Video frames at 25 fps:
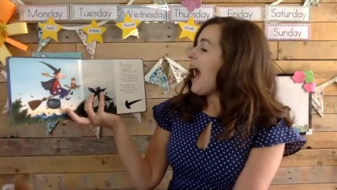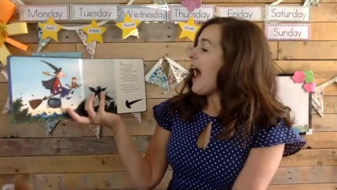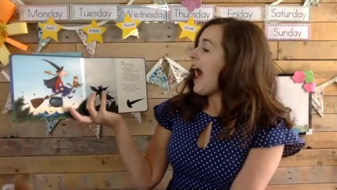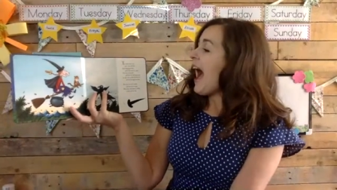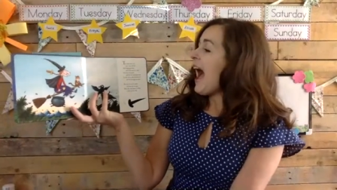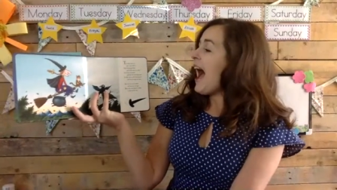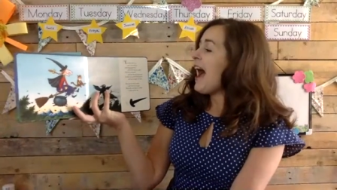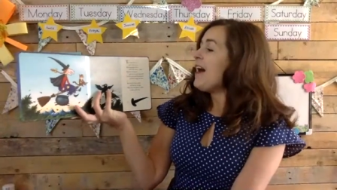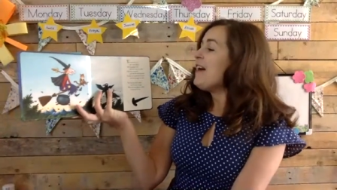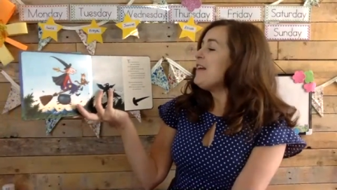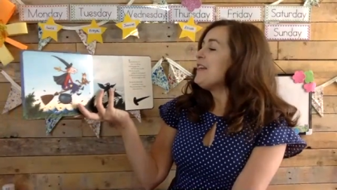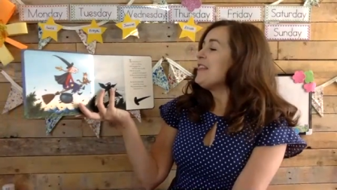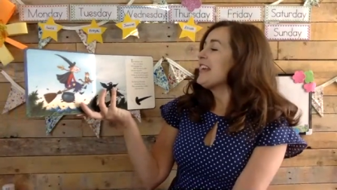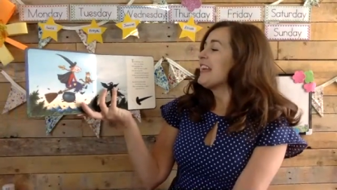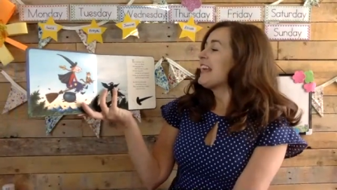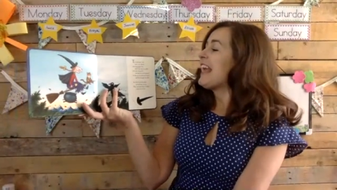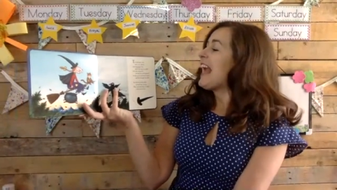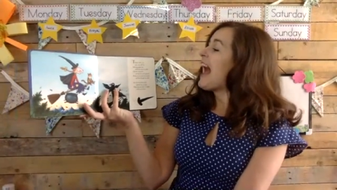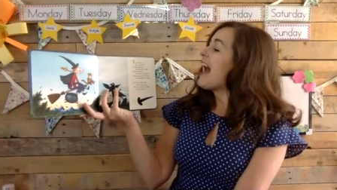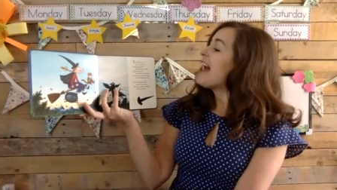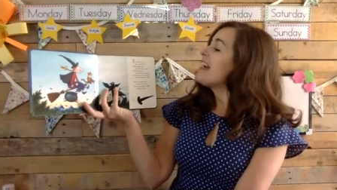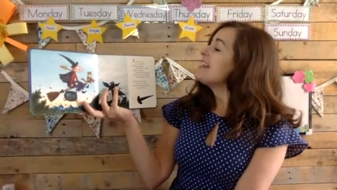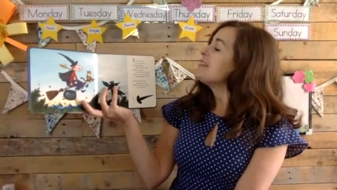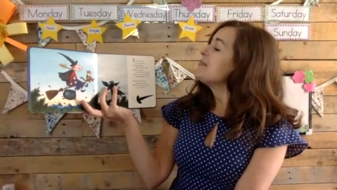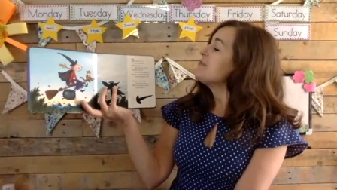How the
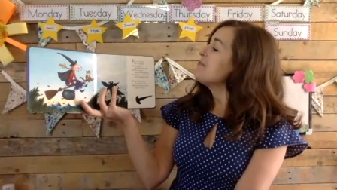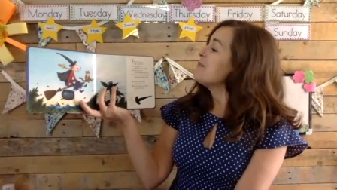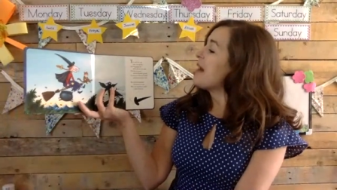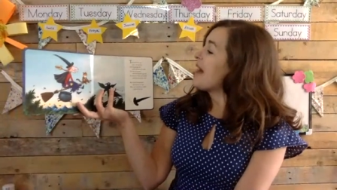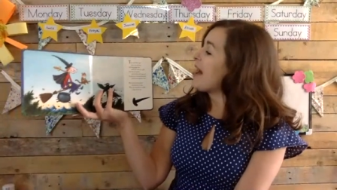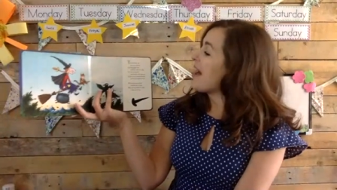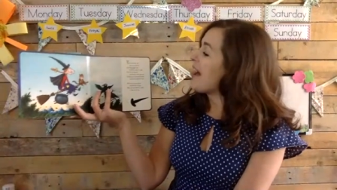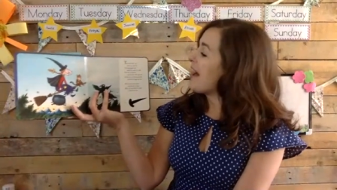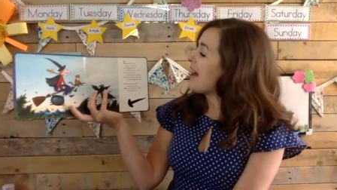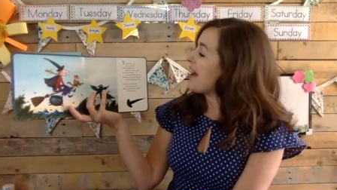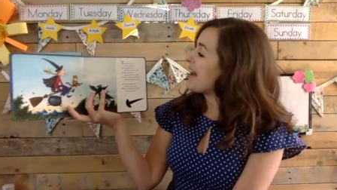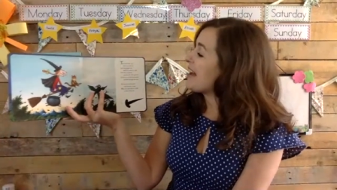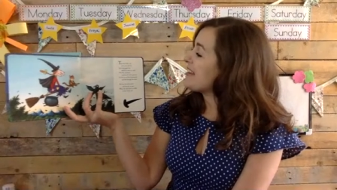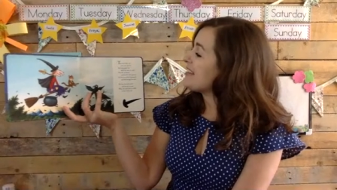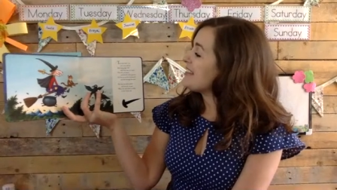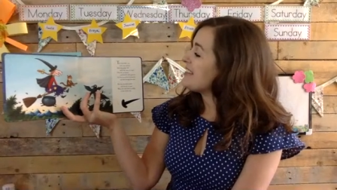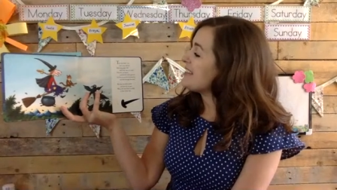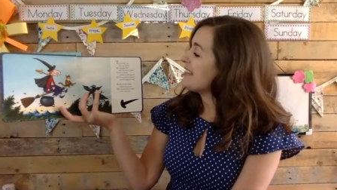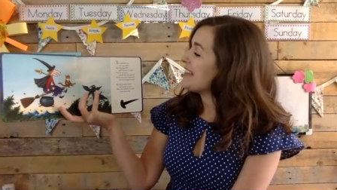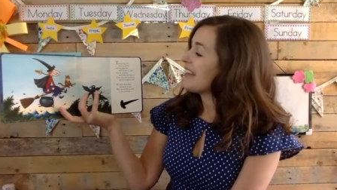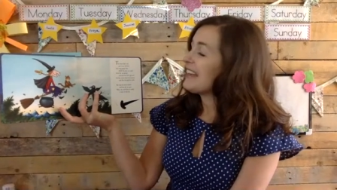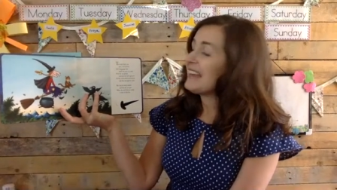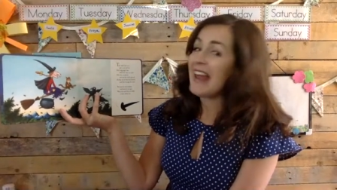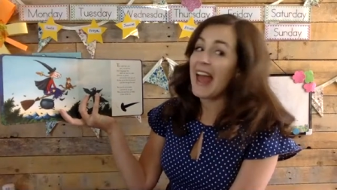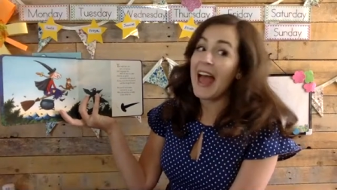cat purred
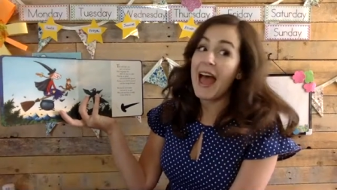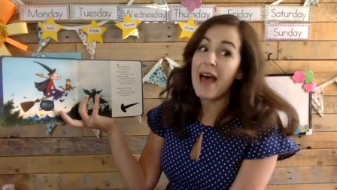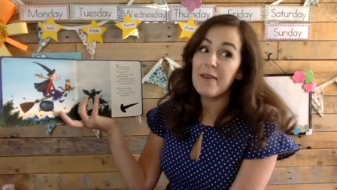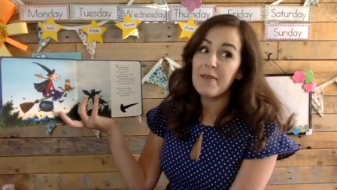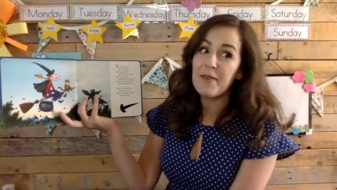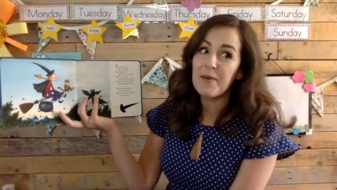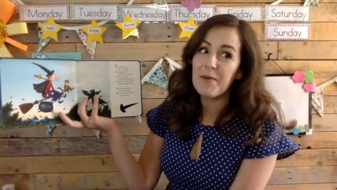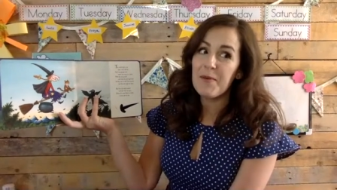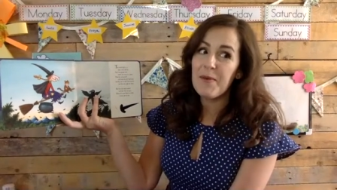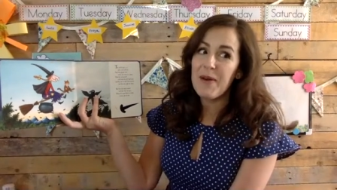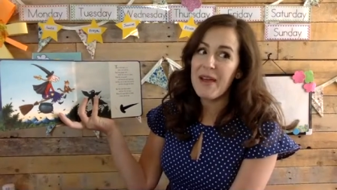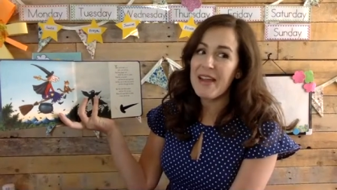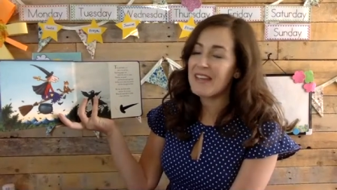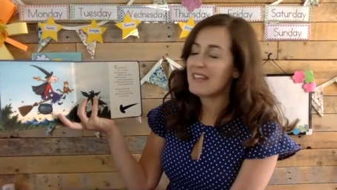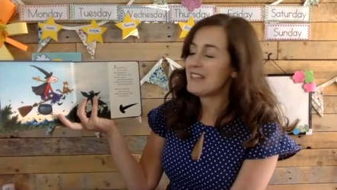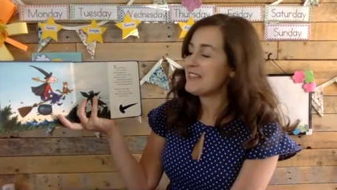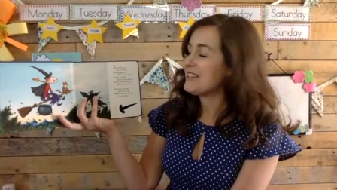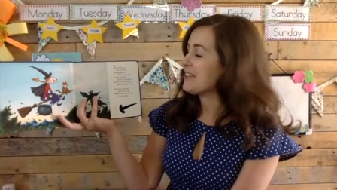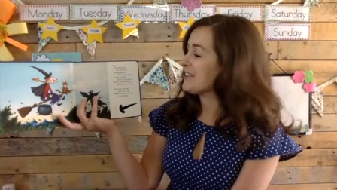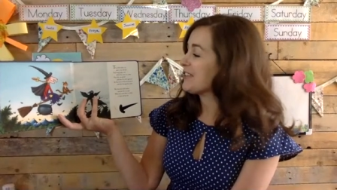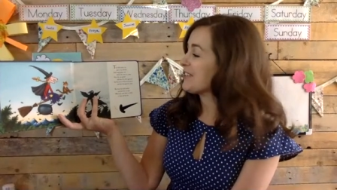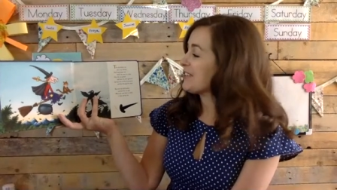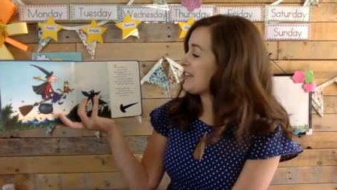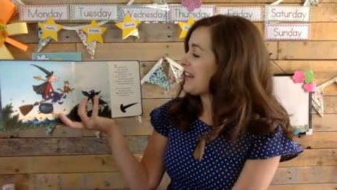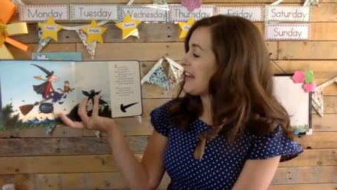and how the
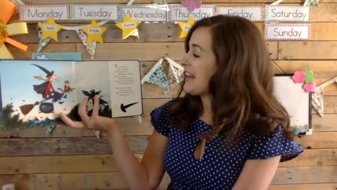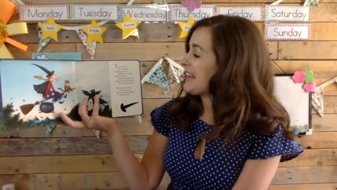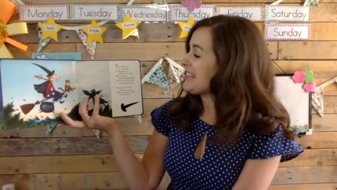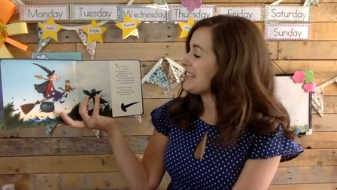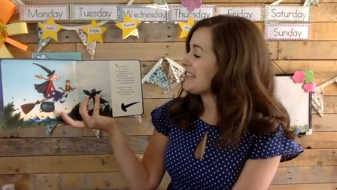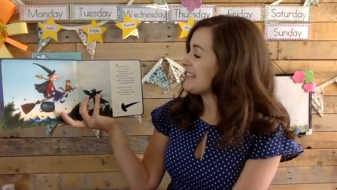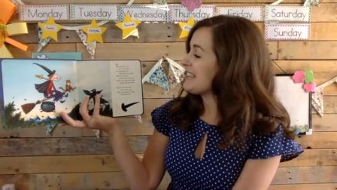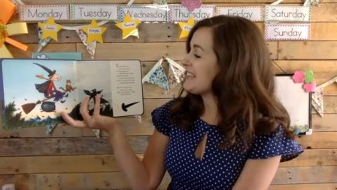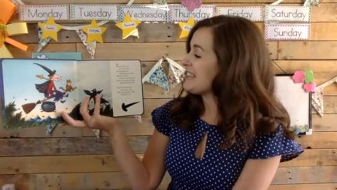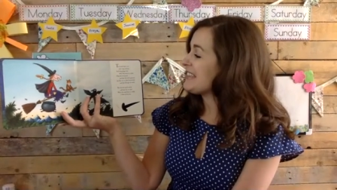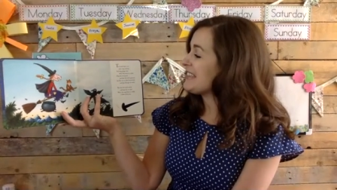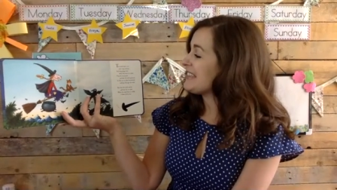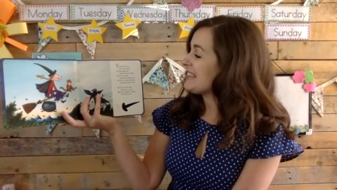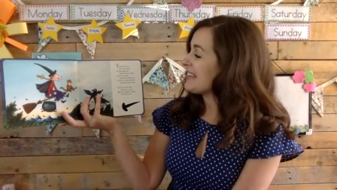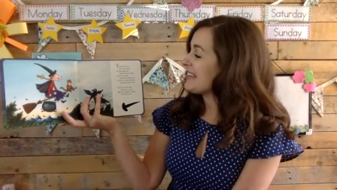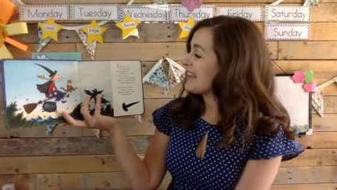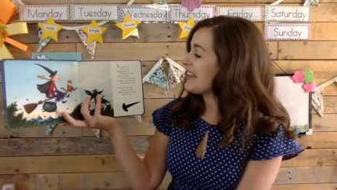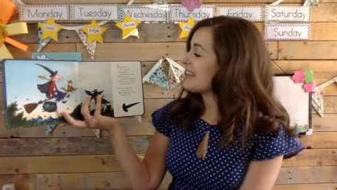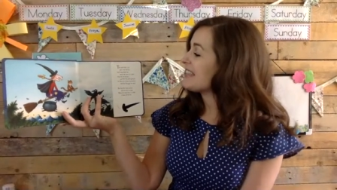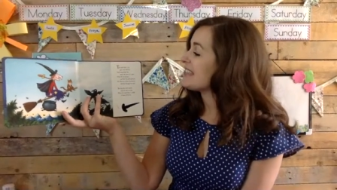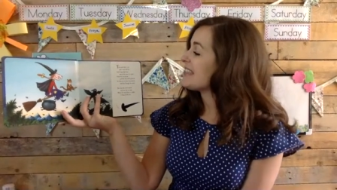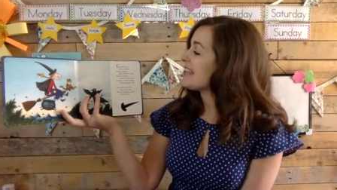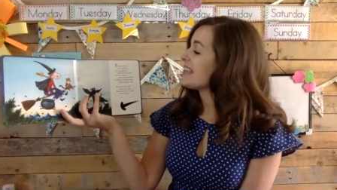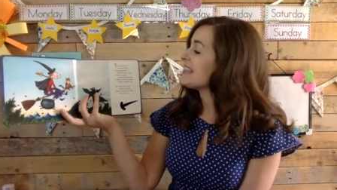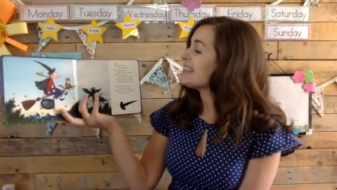witch grinned
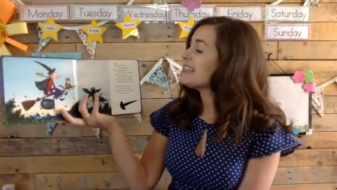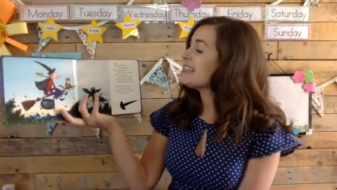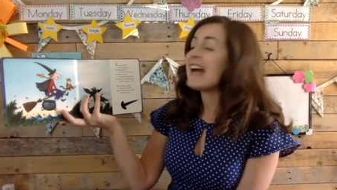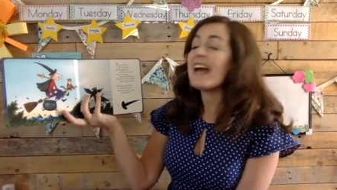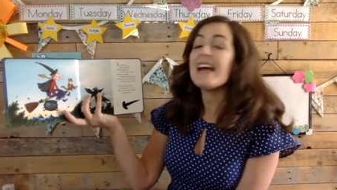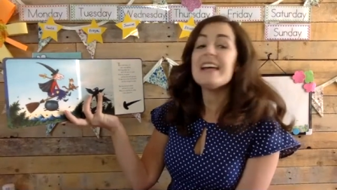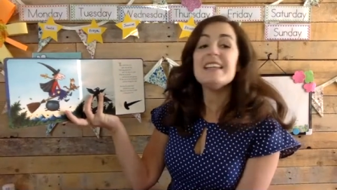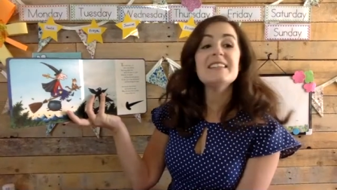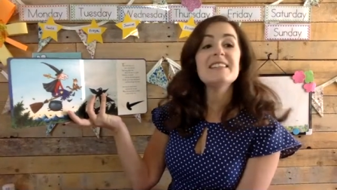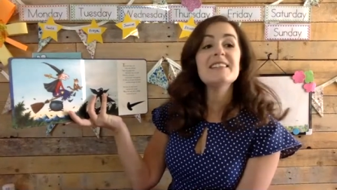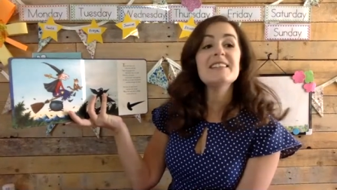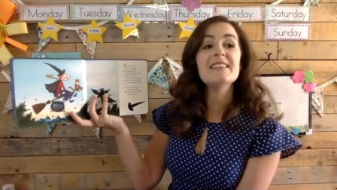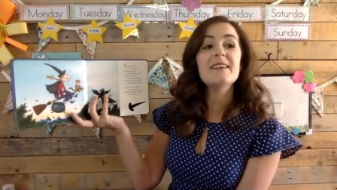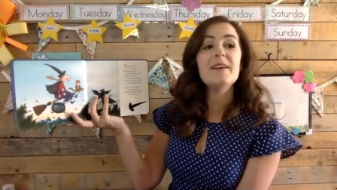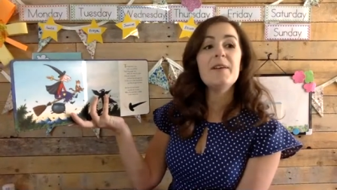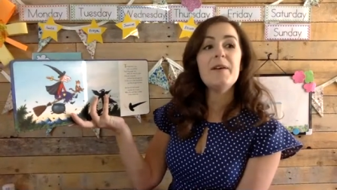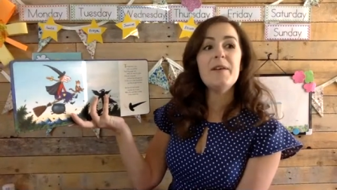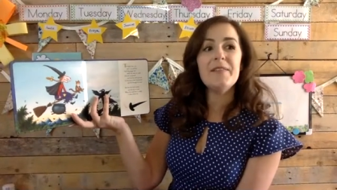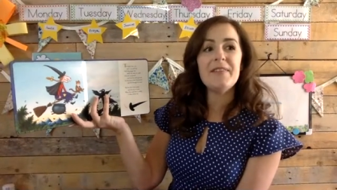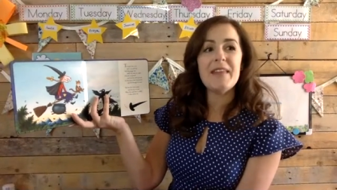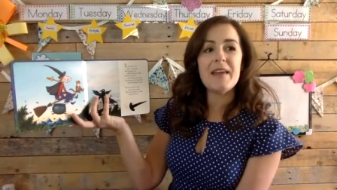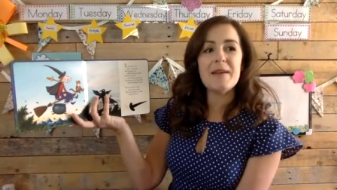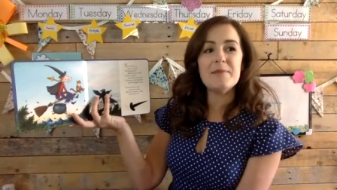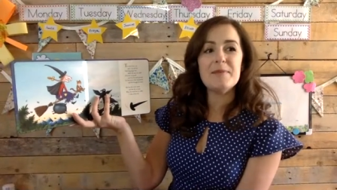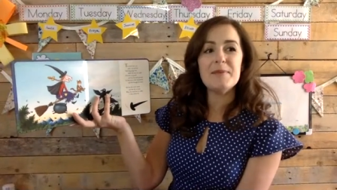as they sat
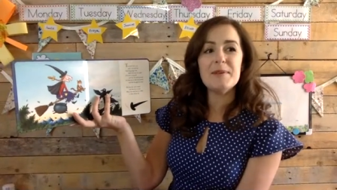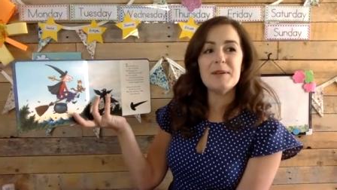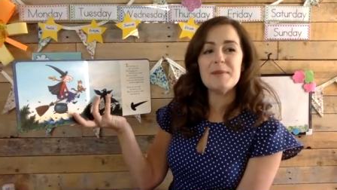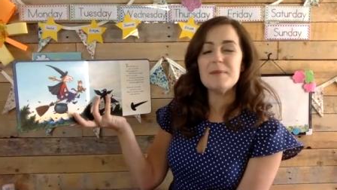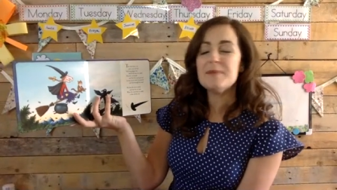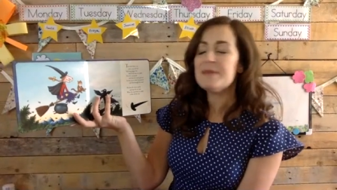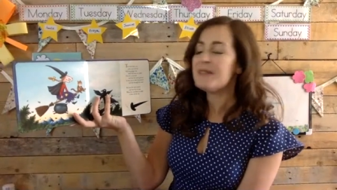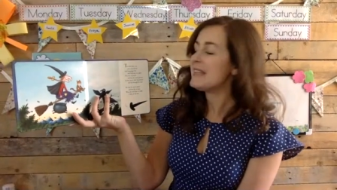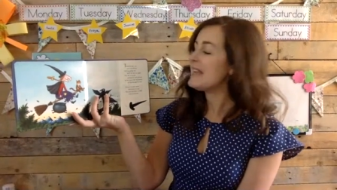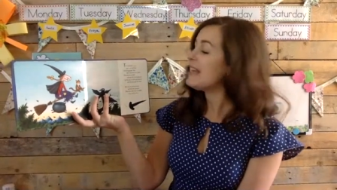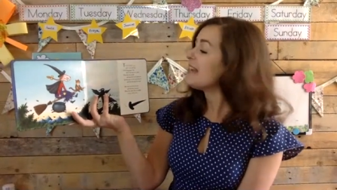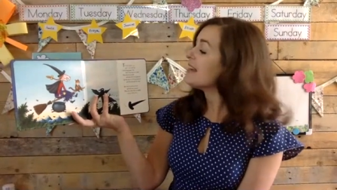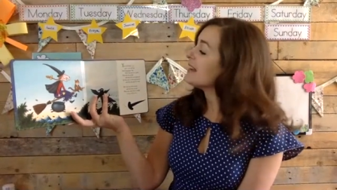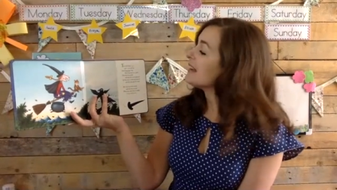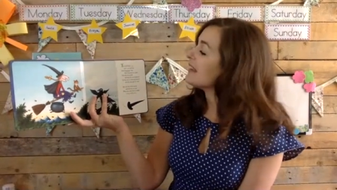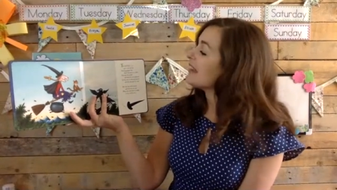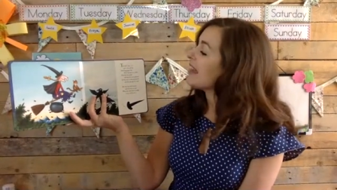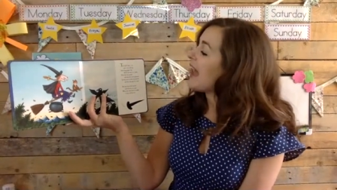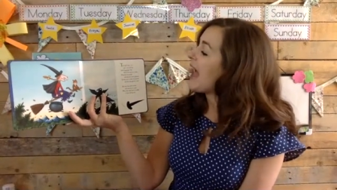on their broomstick